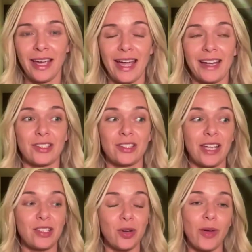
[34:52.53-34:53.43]
And
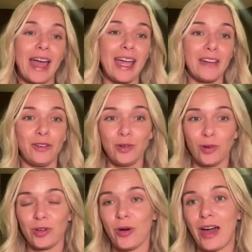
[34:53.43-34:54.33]
it's okay if you
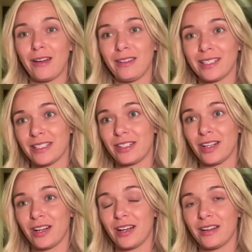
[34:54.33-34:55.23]
don't know how to listen to
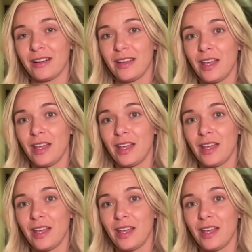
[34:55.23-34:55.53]
her.